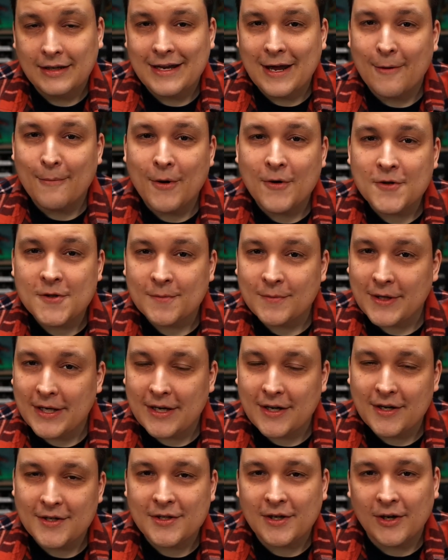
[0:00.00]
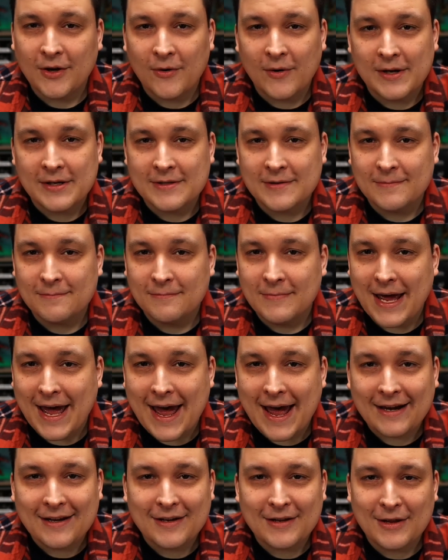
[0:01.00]
Now, most players are going to
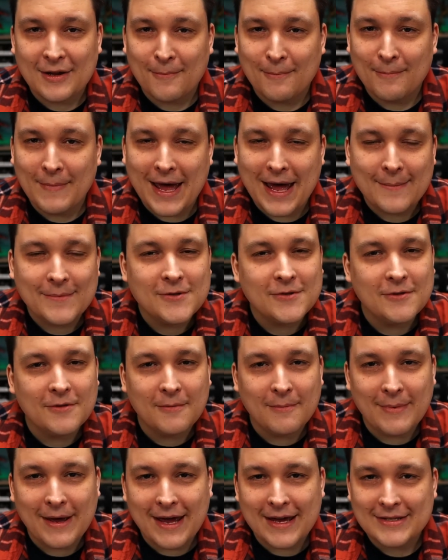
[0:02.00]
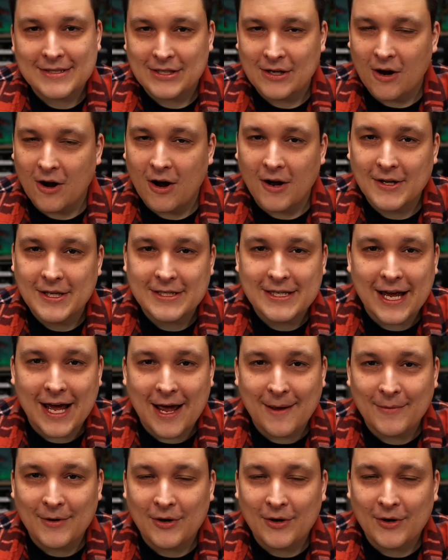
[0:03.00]
act their absolute best all the time.